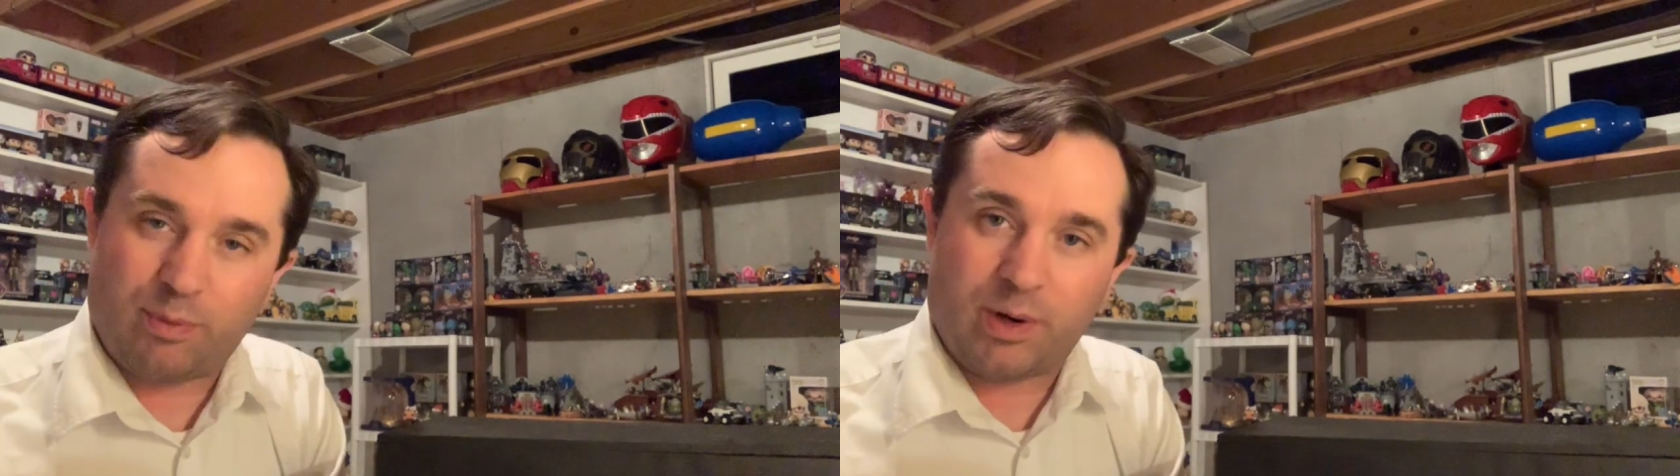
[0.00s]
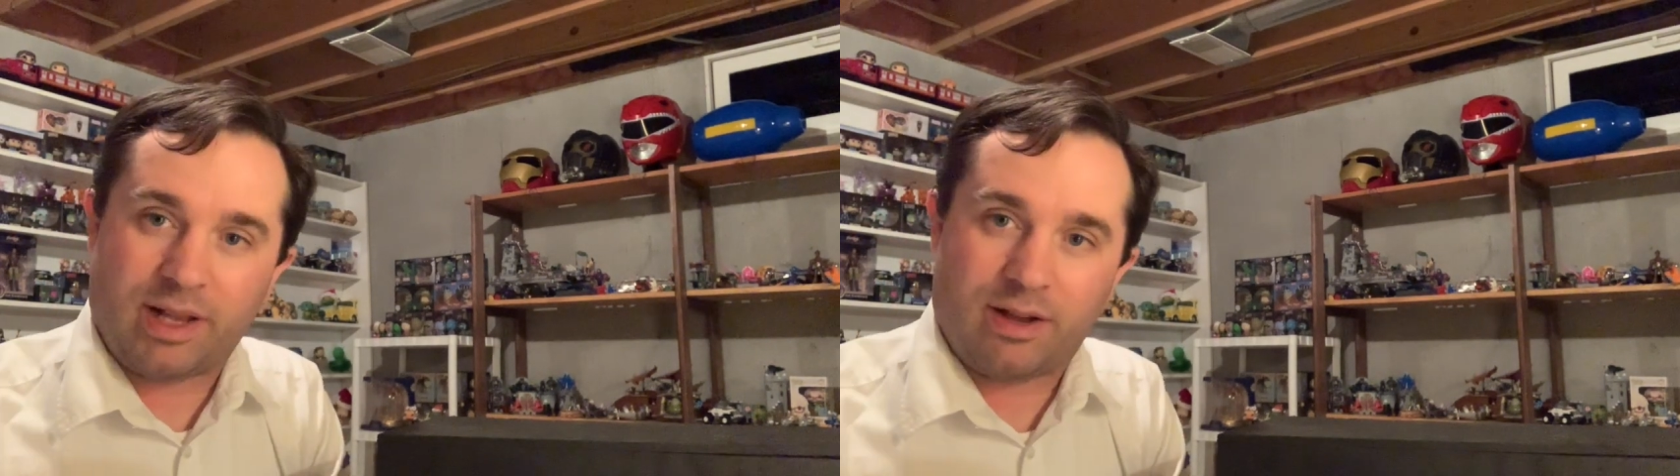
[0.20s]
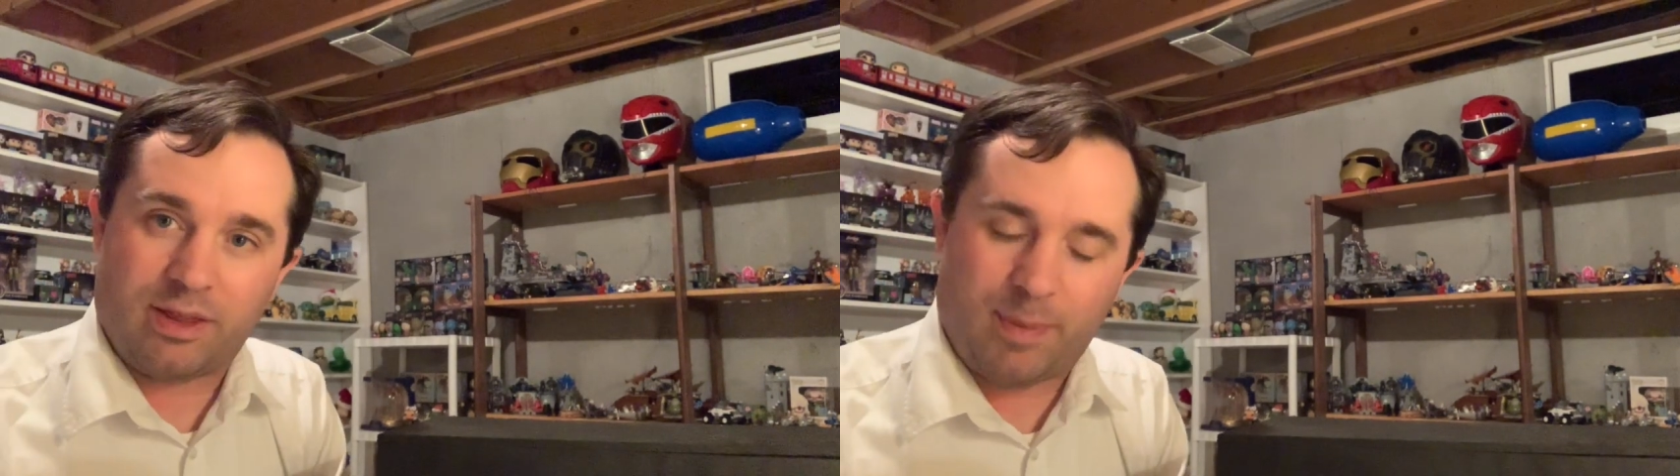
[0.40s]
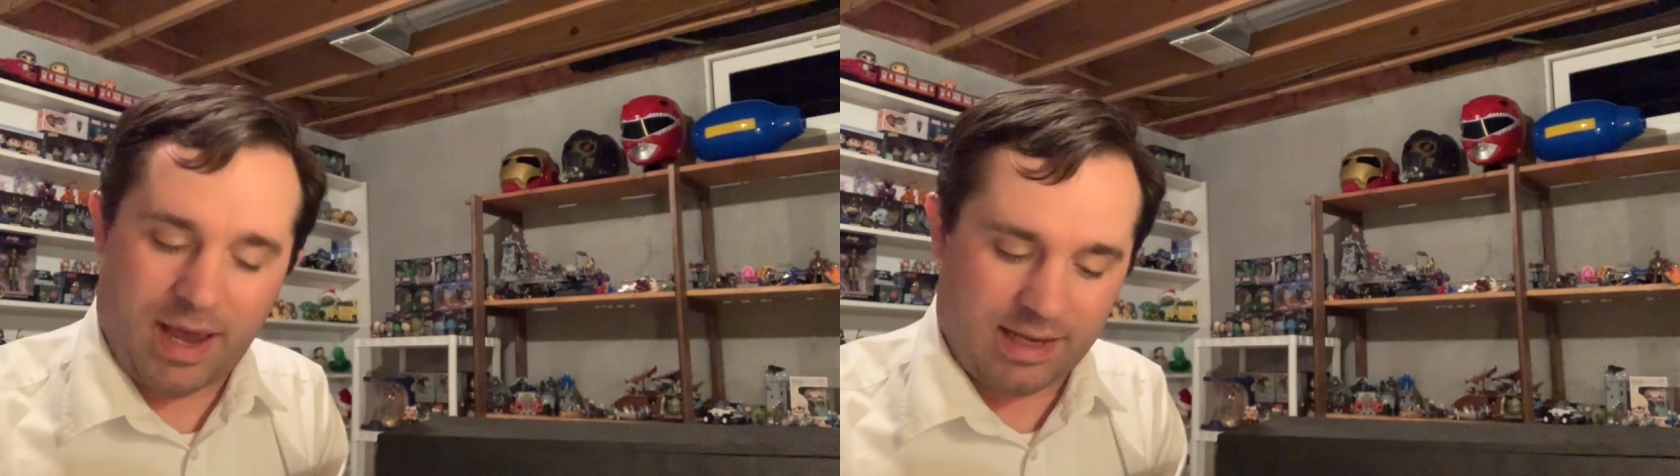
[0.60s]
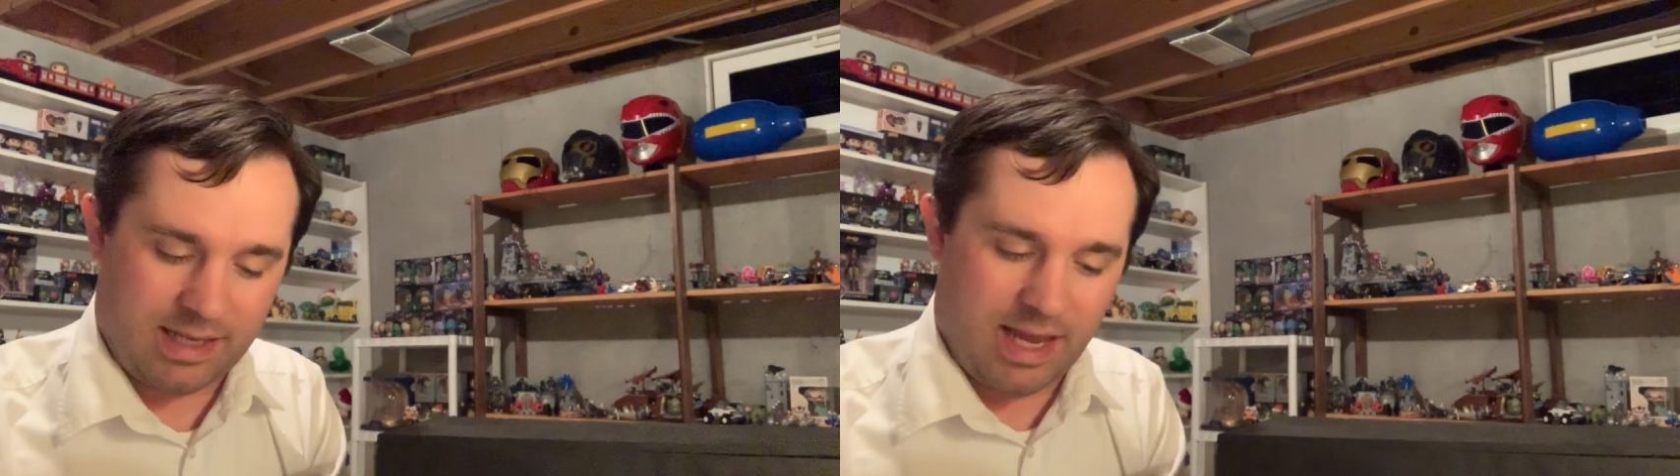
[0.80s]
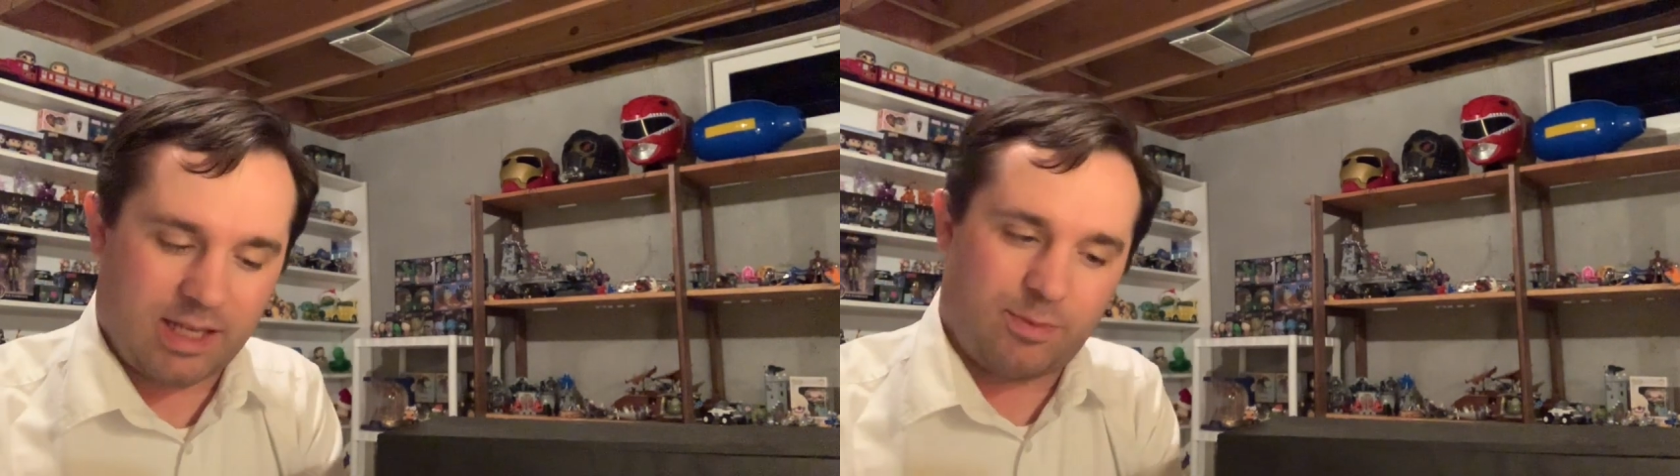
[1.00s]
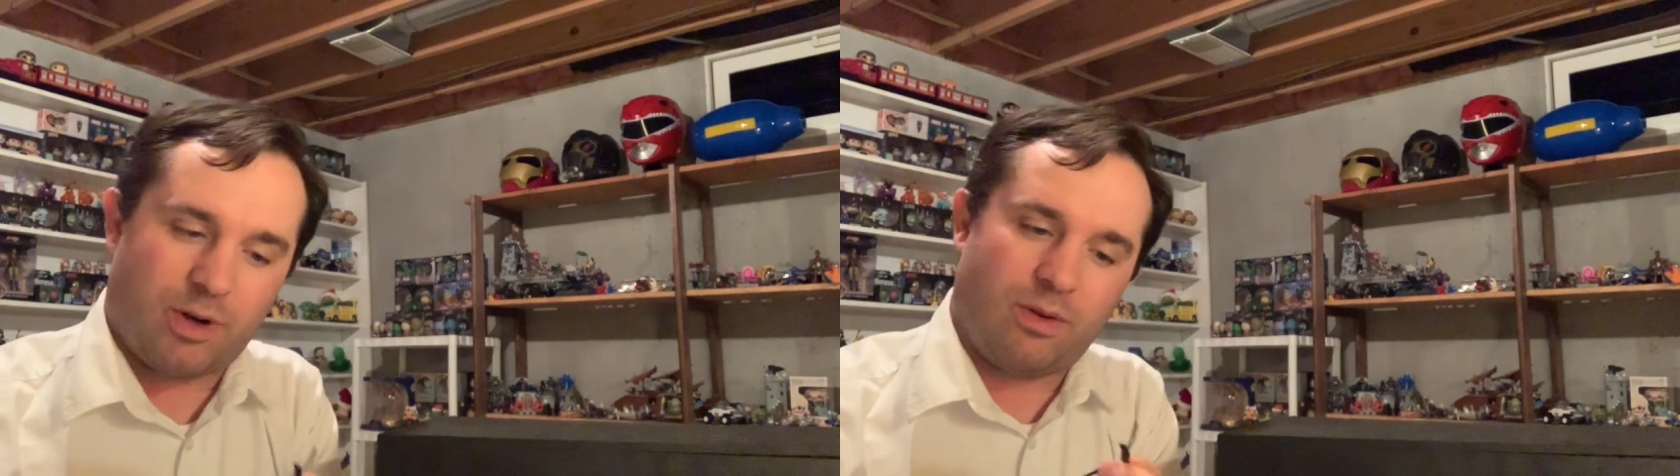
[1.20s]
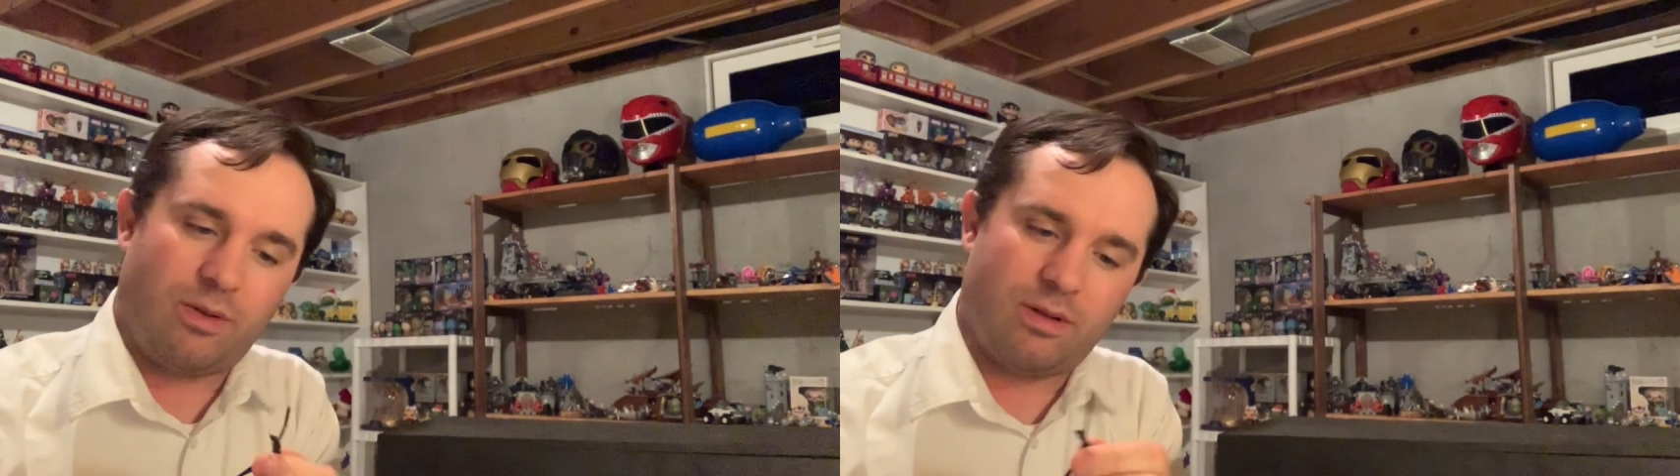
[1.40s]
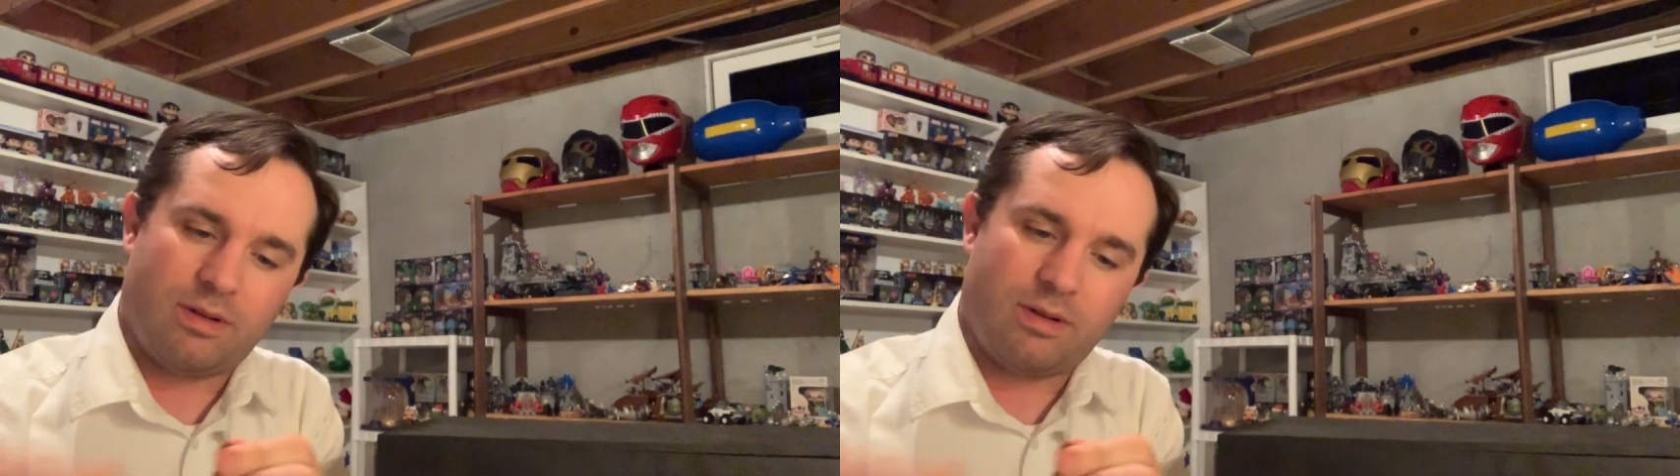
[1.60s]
pointed out in the past, Hasbro,